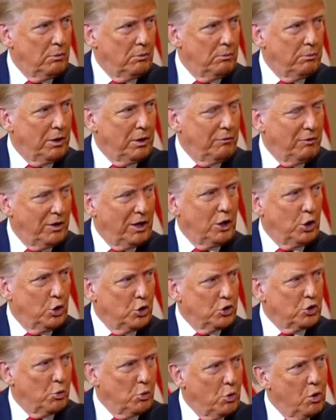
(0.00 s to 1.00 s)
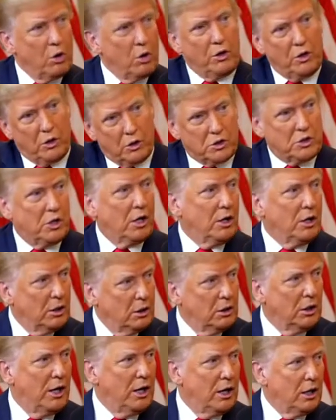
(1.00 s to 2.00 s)
But if you're going to lose a war, you'll say,
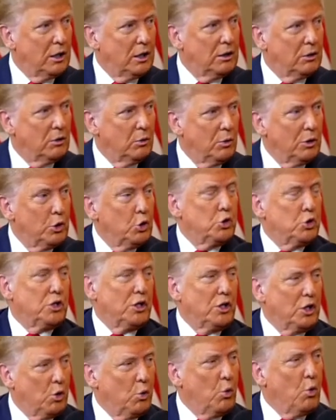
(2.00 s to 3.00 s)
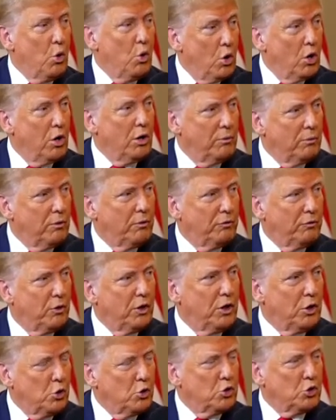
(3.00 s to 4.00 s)
hey, we're losing the war. If we
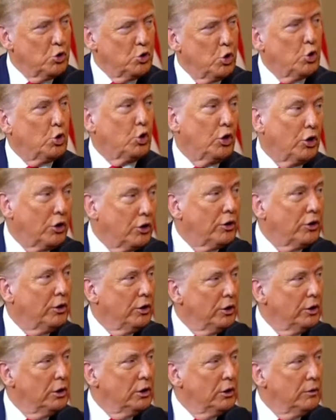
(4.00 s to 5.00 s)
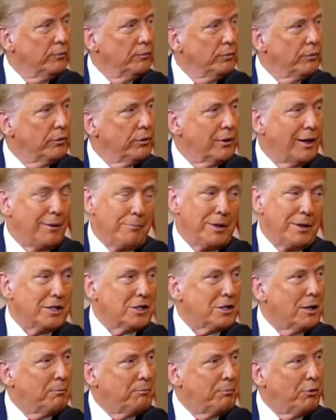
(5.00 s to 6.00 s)
use nuclear, that
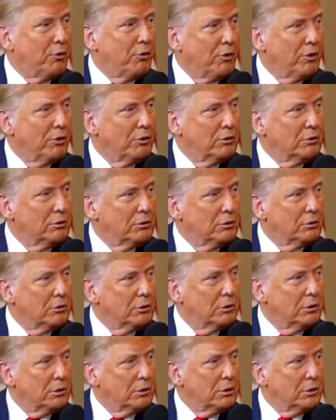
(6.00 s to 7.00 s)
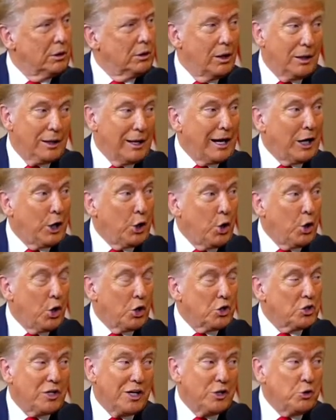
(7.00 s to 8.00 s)
makes up for a lot of
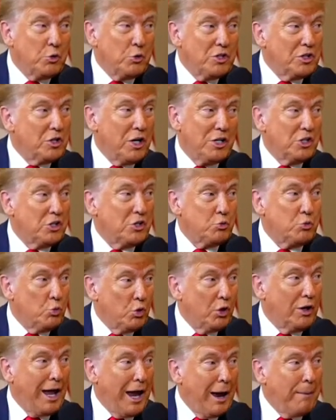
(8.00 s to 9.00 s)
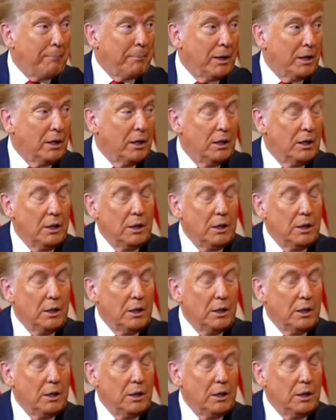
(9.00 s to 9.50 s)
loss. That's what will happen.